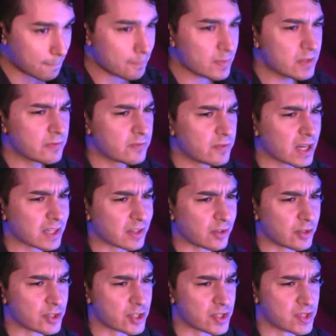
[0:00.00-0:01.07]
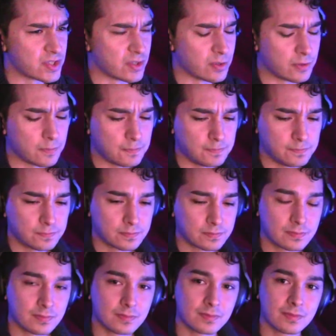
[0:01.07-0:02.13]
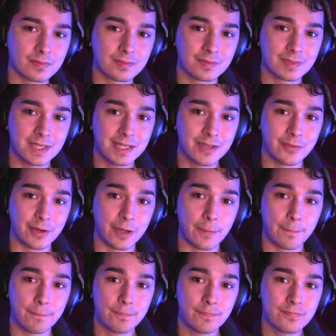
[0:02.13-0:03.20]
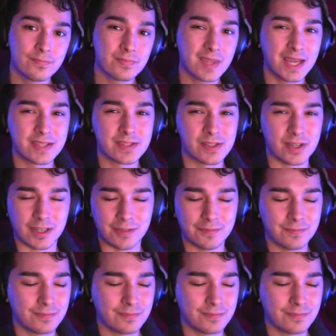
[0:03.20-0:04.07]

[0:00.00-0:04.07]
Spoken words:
Fucking delicious, dude. Anyway, that's all.